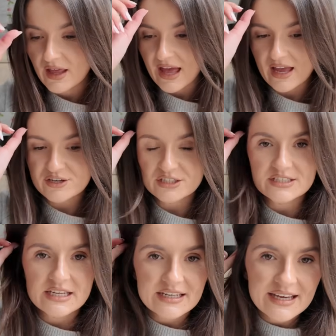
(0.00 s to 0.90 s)
I actually
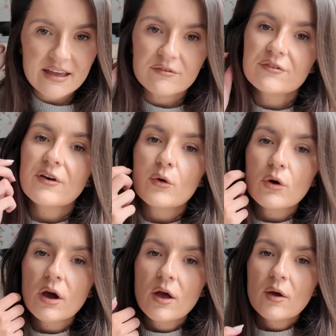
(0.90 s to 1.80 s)
seen a
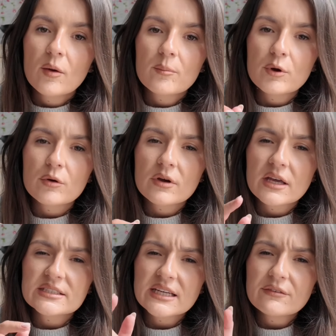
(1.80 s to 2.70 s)
Kinfolk book.
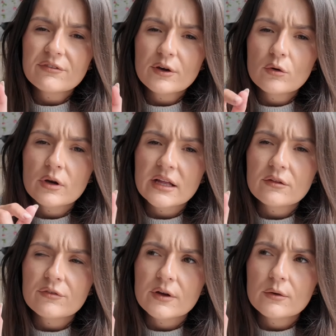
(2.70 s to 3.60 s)
Is it Kinfolk or
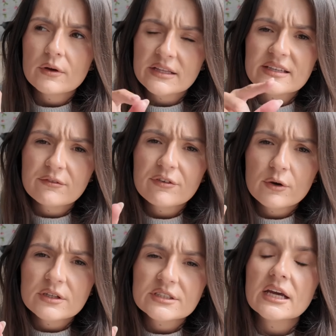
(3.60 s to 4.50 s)
Kilfolk? It's
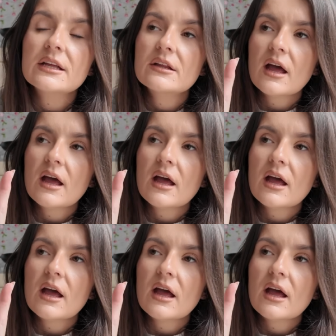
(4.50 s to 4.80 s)
Kinfolk, isn't it?